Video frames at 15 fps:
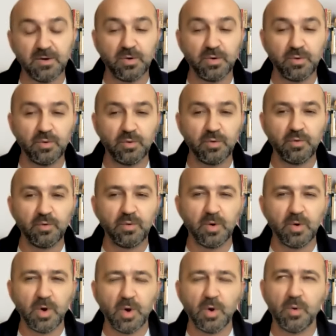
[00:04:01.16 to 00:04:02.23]

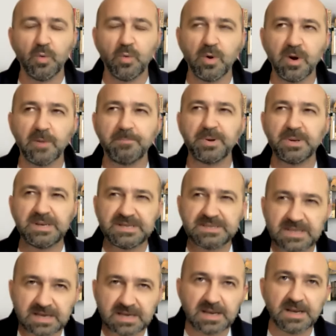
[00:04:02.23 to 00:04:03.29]
who
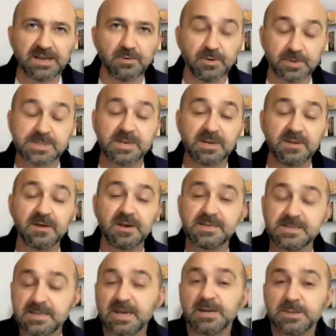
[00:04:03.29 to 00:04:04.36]
were saying that
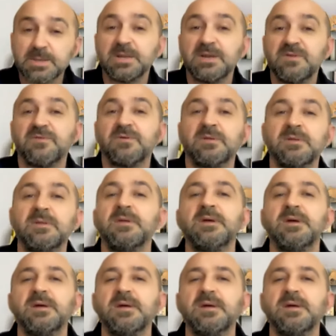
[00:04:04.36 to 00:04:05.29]
it's actually even